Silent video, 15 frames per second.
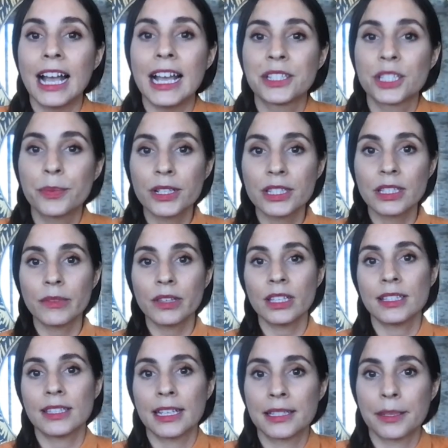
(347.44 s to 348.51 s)
And to put some of
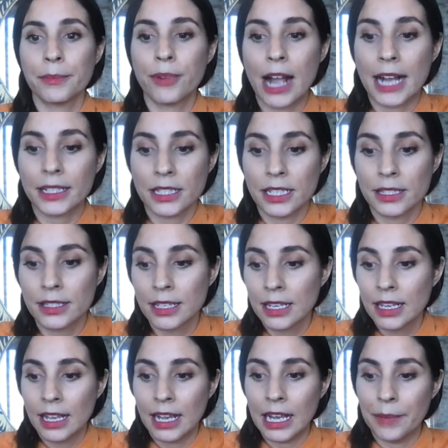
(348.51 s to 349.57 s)
these things in practice,
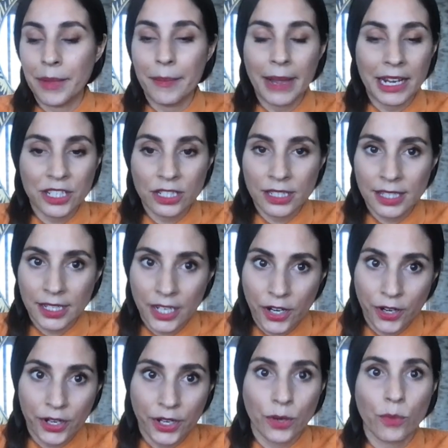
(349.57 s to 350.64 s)
um, imagine a
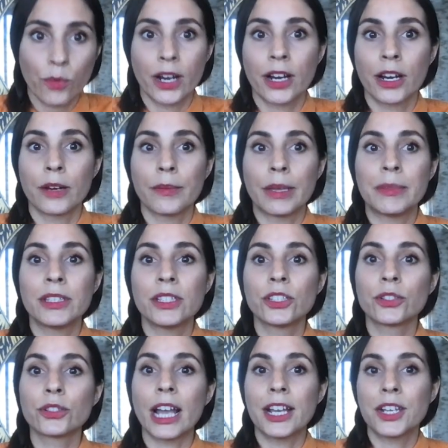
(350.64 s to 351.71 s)
scenario where maybe
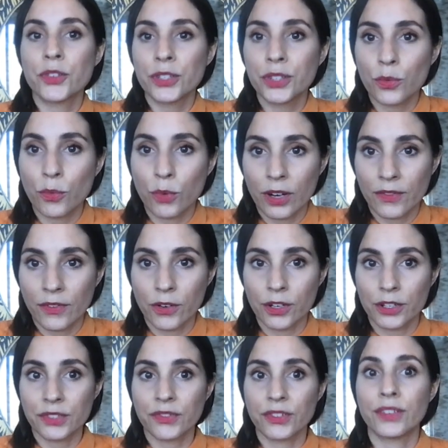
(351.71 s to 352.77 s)
you're entering the
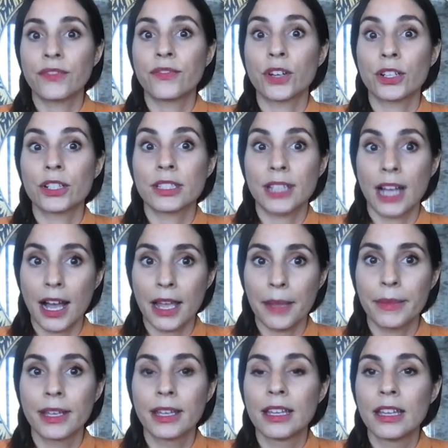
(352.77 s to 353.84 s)
workforce for the first
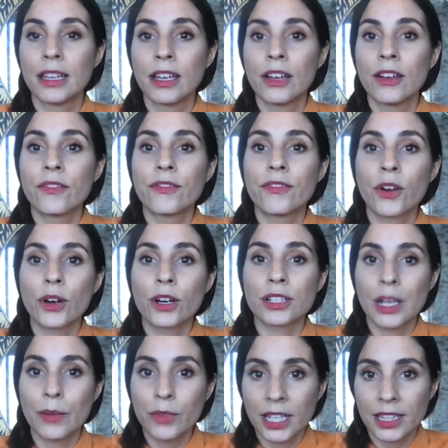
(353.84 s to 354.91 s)
time for
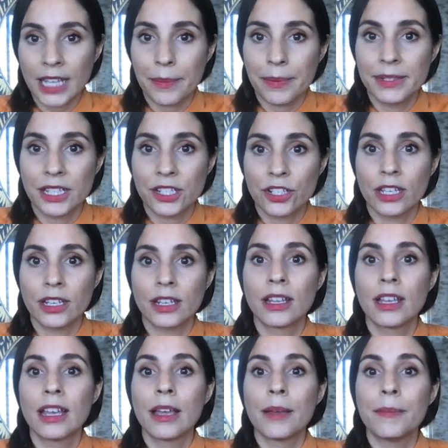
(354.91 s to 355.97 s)
someone in that
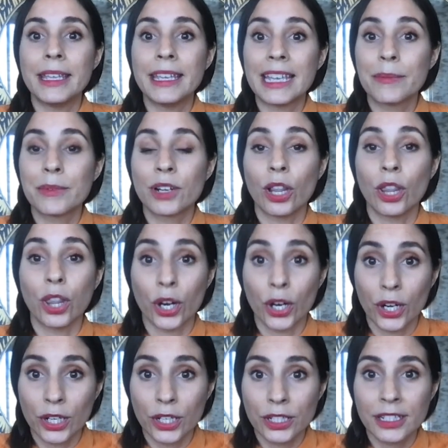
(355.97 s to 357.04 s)
position, being able to
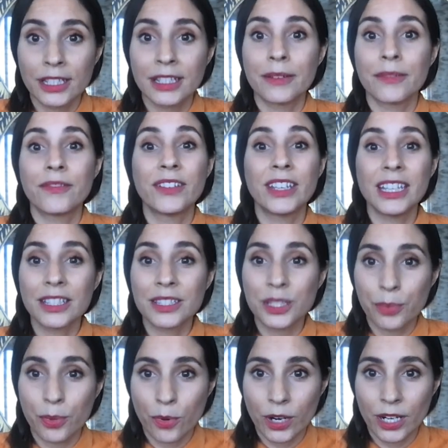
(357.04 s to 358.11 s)
learn, feel
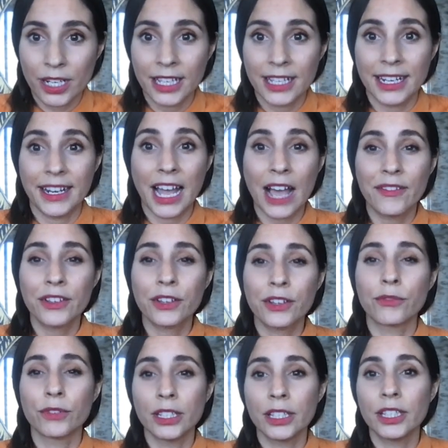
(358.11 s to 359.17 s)
supported, and having a
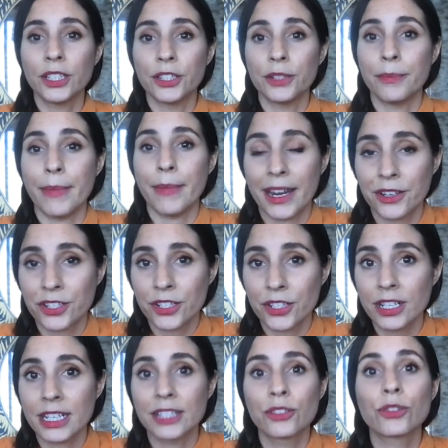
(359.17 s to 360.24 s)
really good
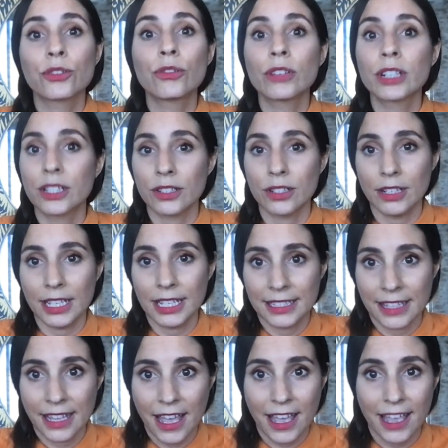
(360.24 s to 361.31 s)
manager is critical as
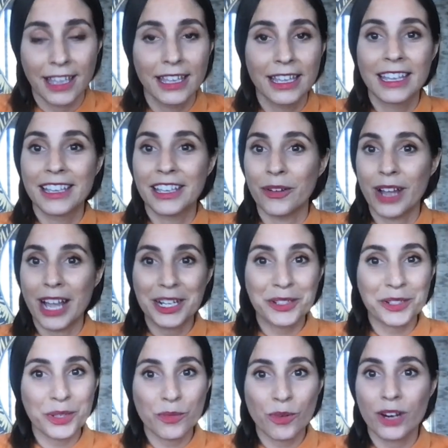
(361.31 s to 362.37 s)
they you know,
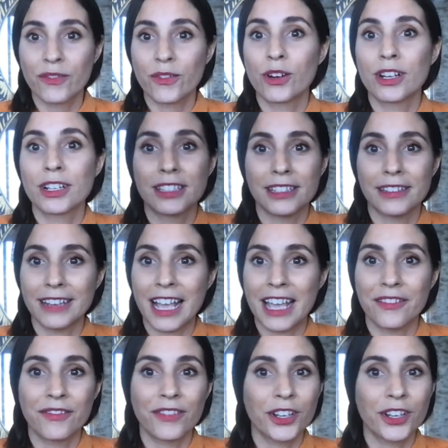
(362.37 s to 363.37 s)
enter the workforce and, and